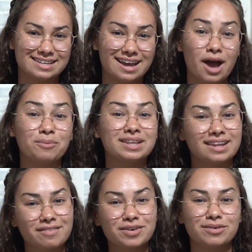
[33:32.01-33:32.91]
And we
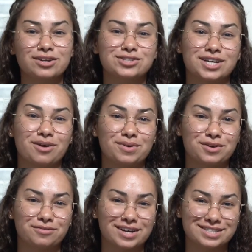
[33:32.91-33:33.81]
love it when you share it with your
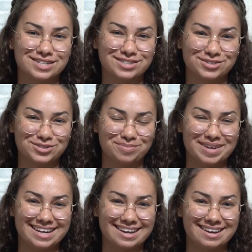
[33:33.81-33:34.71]
friends on social
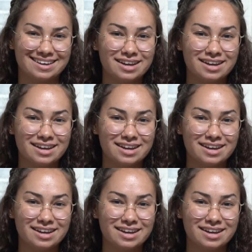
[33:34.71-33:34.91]
media.